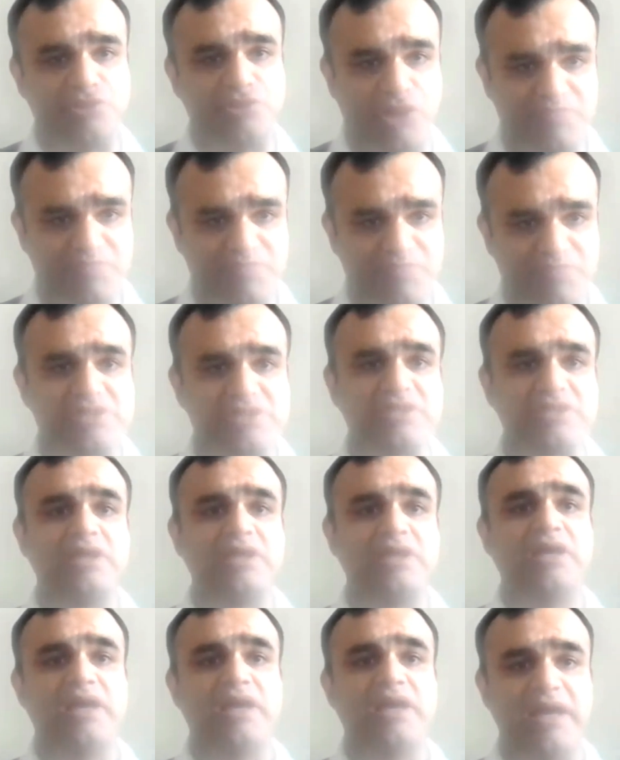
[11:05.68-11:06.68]
norms
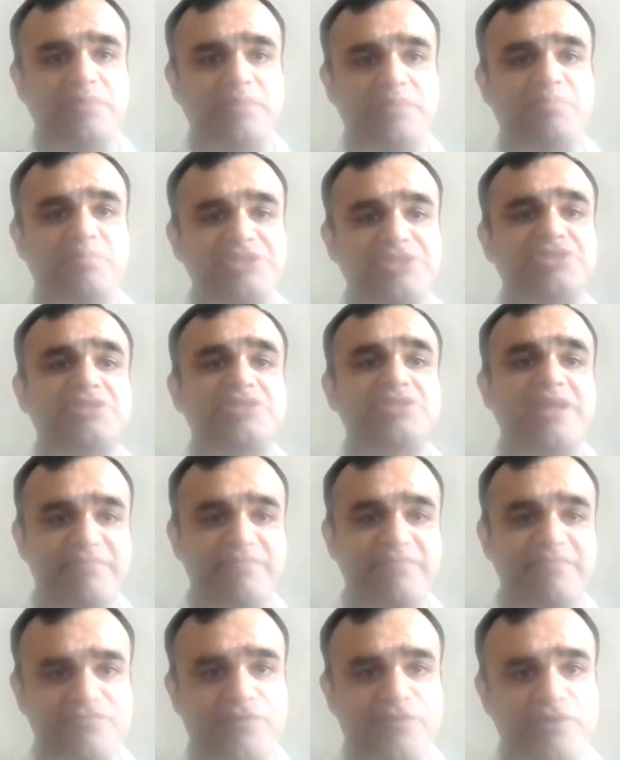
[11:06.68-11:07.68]
are much
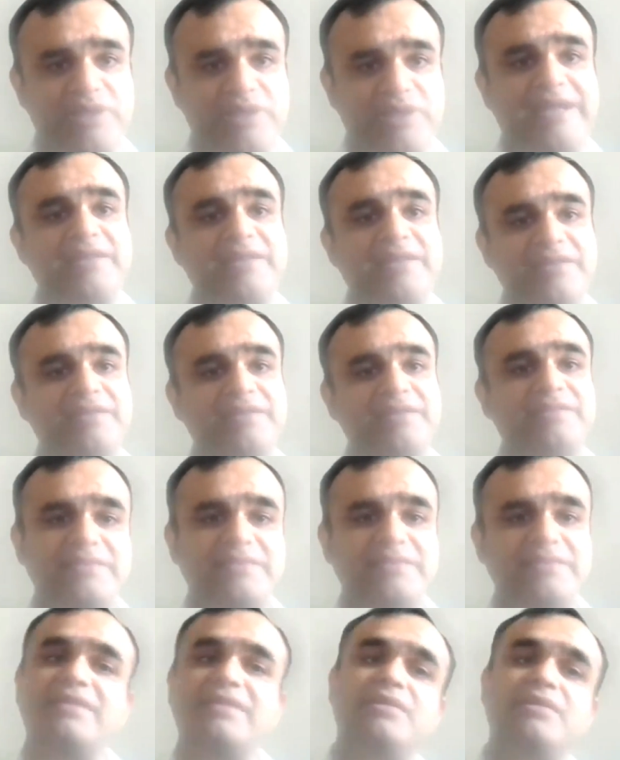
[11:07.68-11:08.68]
heavier for a category
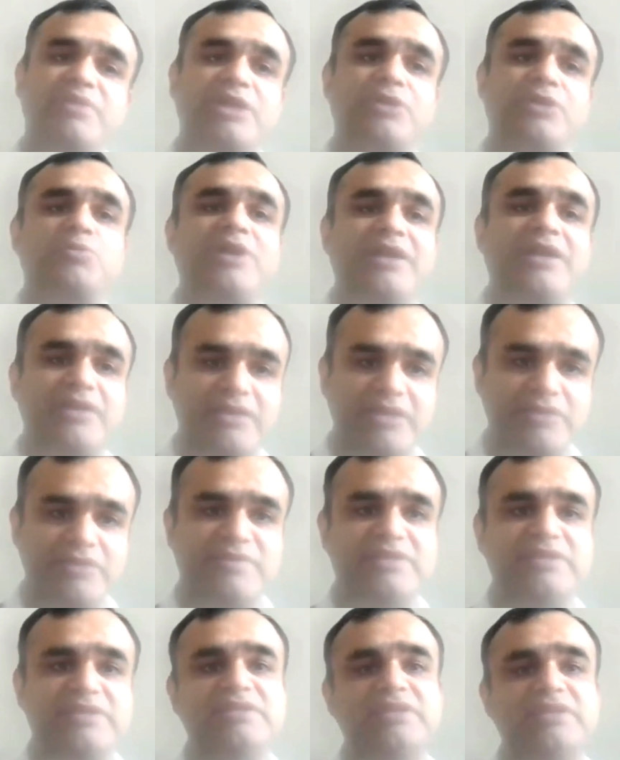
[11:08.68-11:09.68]
3 than compared to category
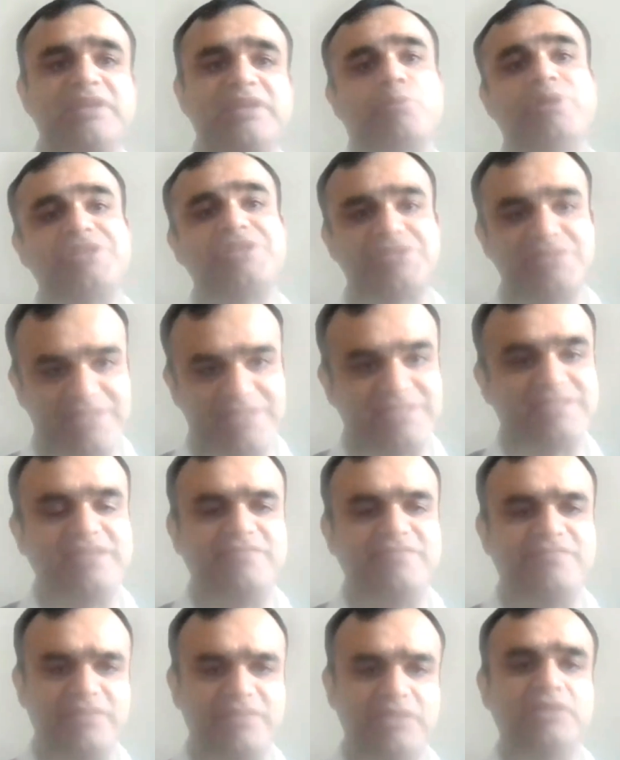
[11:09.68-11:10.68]
1 in the regulations
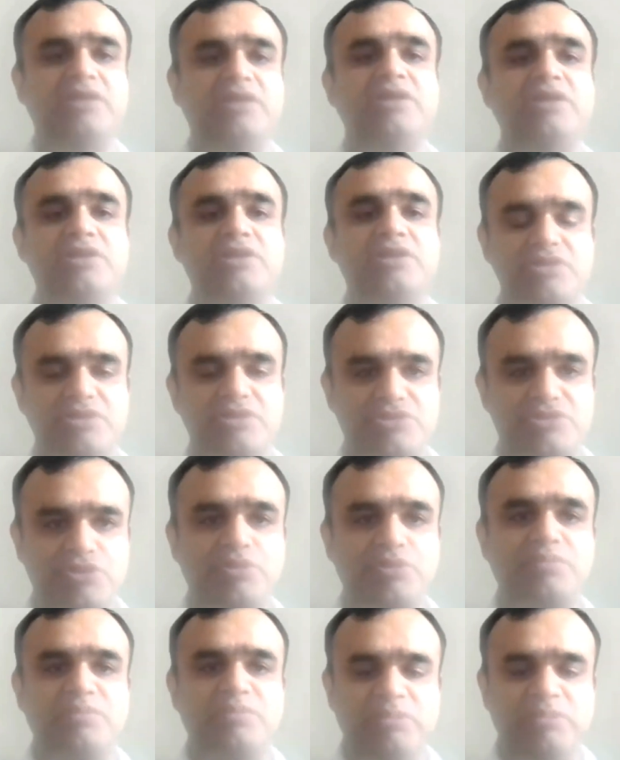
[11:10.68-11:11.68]
itself.
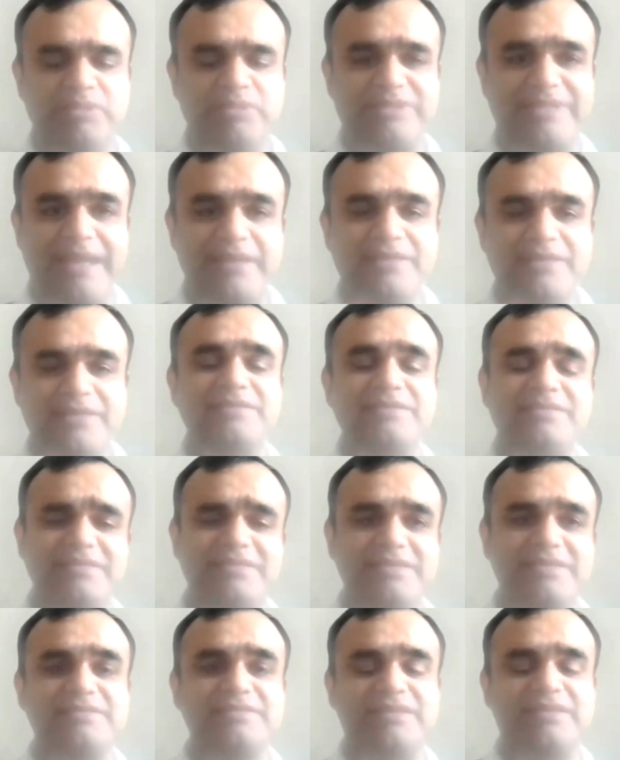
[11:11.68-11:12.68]
So category
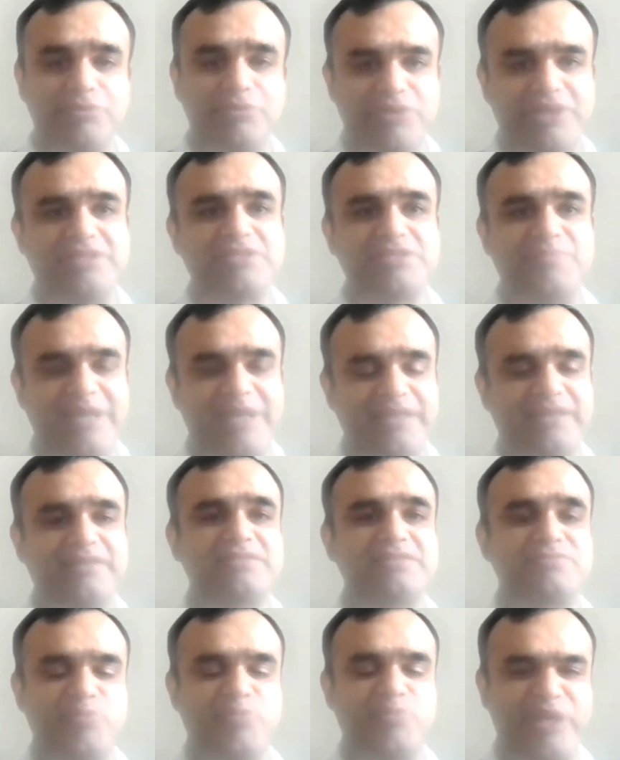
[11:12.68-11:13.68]
3 in the regulator's mind
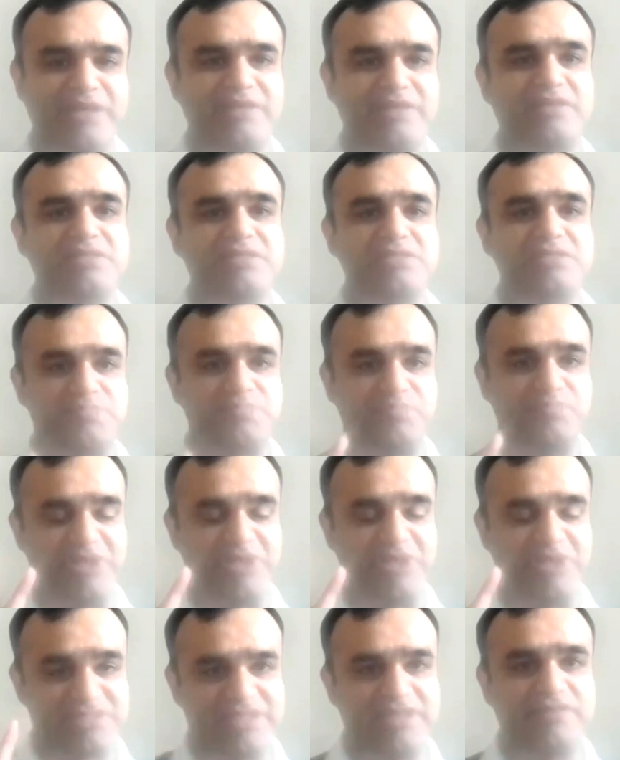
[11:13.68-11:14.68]
is where it is
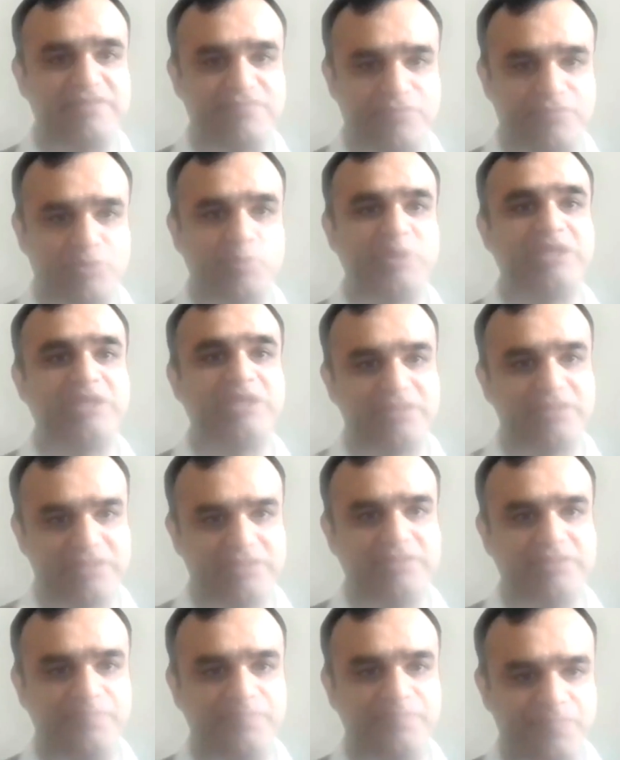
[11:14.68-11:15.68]
perceived to be
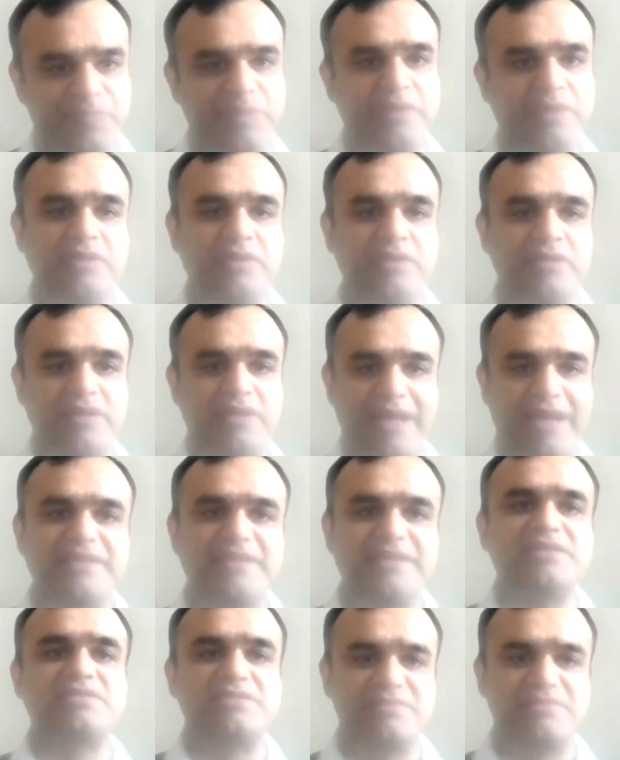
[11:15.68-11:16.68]
the
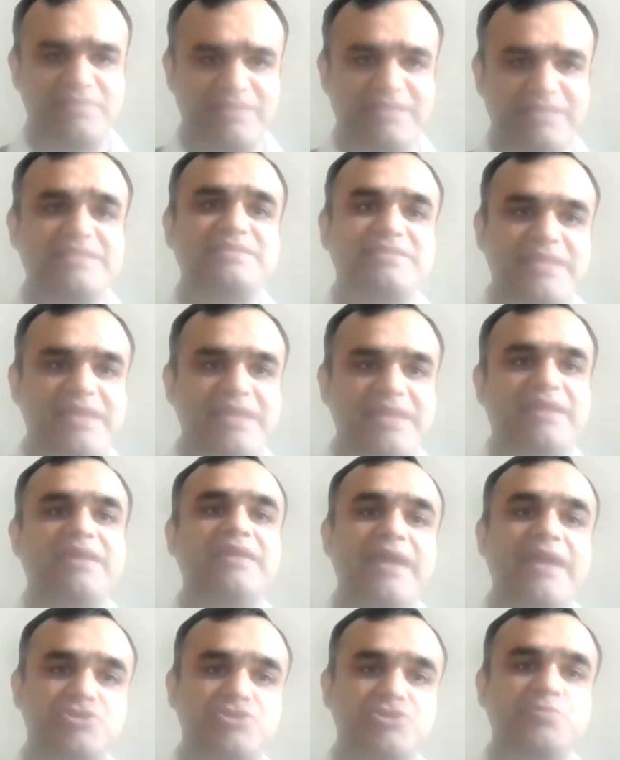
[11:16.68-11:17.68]
highest risk
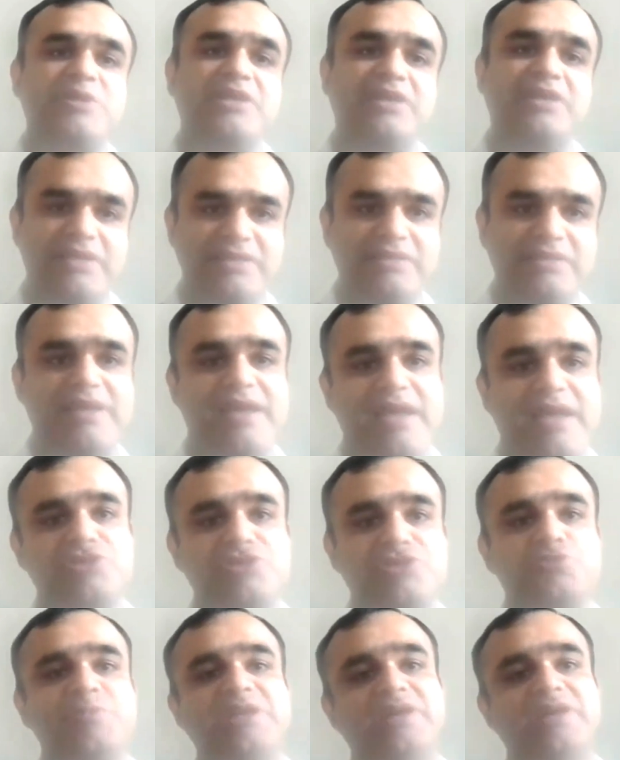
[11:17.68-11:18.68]
taking has to be done,
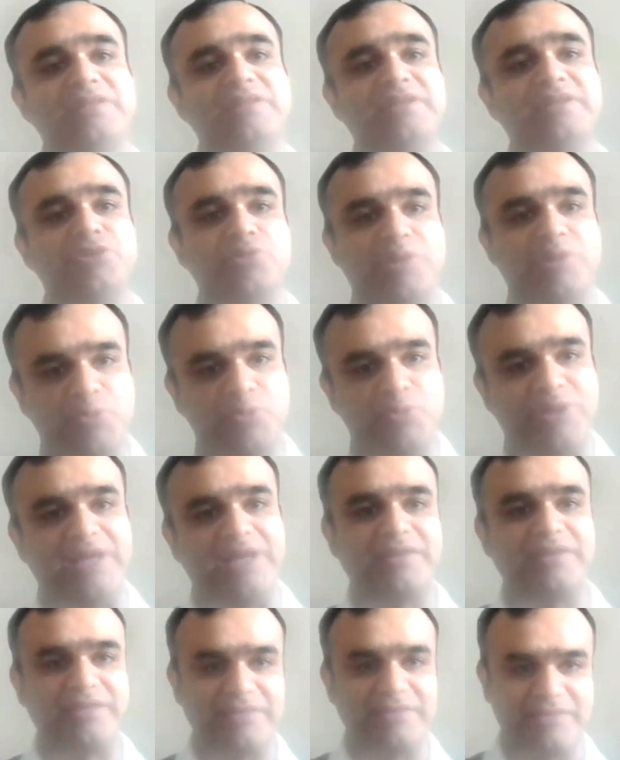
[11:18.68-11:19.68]
then you come to
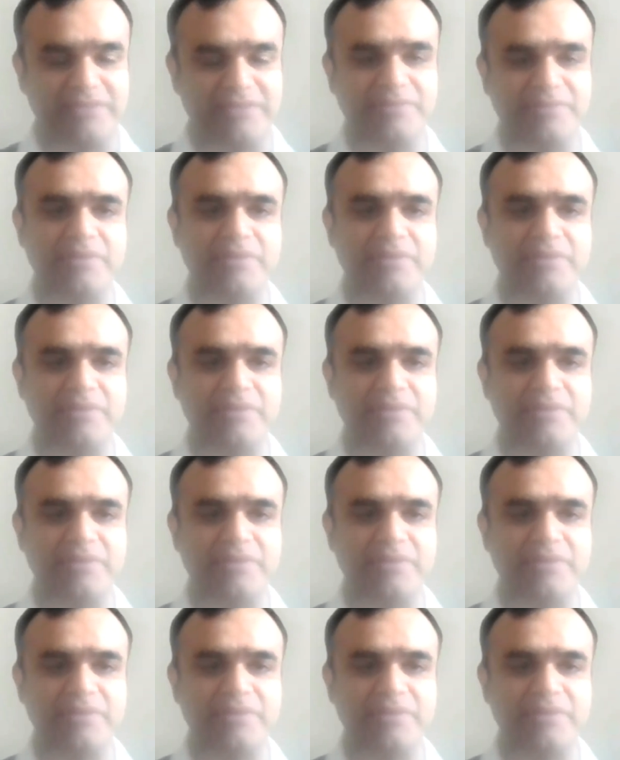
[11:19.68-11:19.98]
category 3.